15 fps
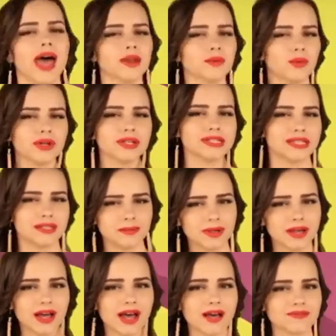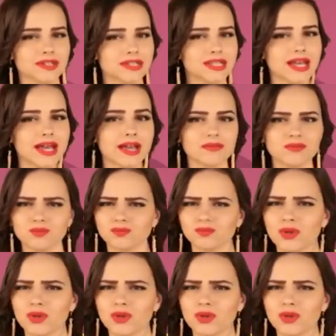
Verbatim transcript: And what does Deepika have to say?